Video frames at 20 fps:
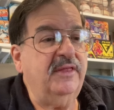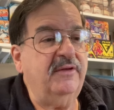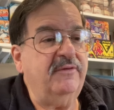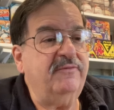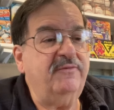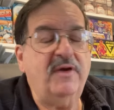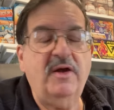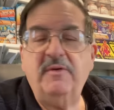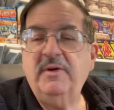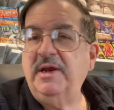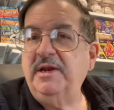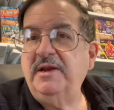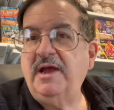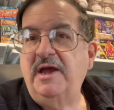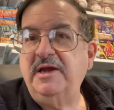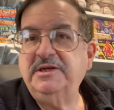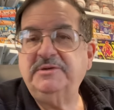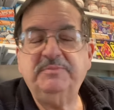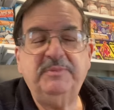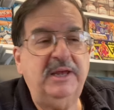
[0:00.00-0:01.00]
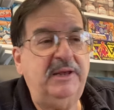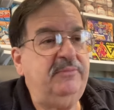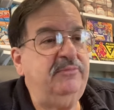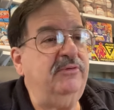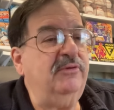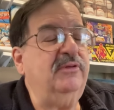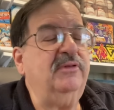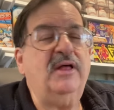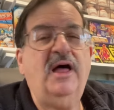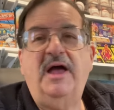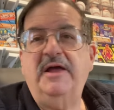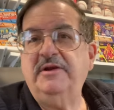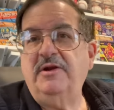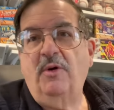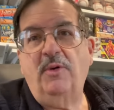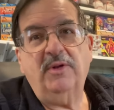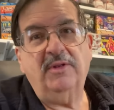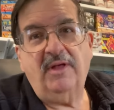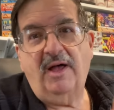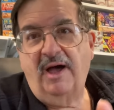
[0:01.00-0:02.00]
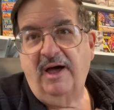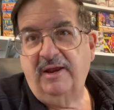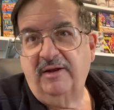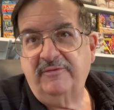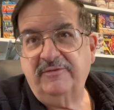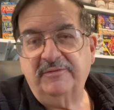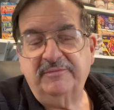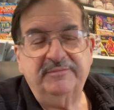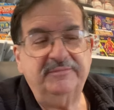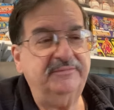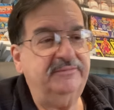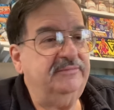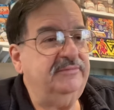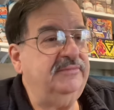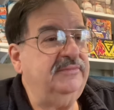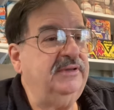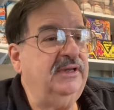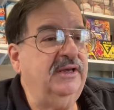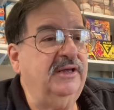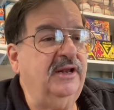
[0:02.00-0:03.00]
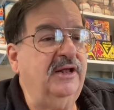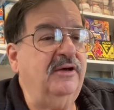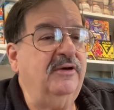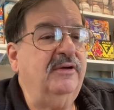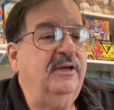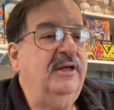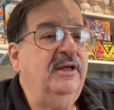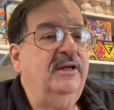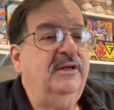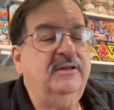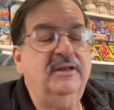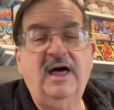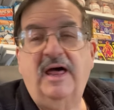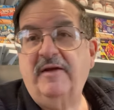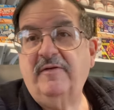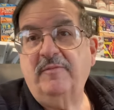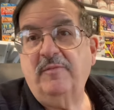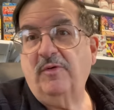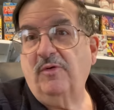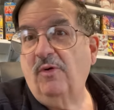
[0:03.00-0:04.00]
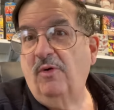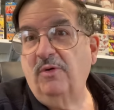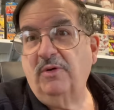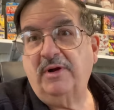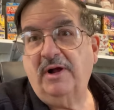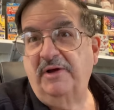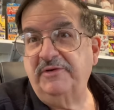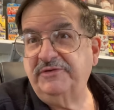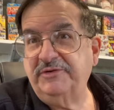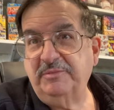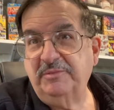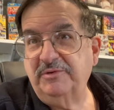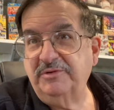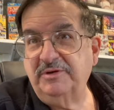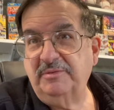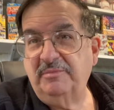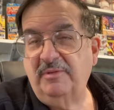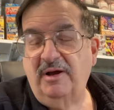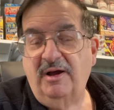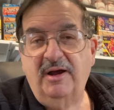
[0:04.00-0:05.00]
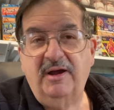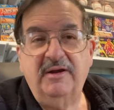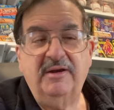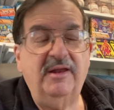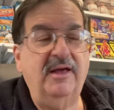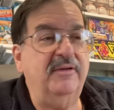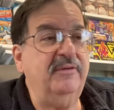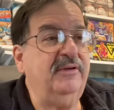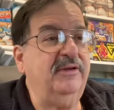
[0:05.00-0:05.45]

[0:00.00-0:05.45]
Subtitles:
they're very nice people. I know a lot of them, you know, a lot of them are old customers of mine.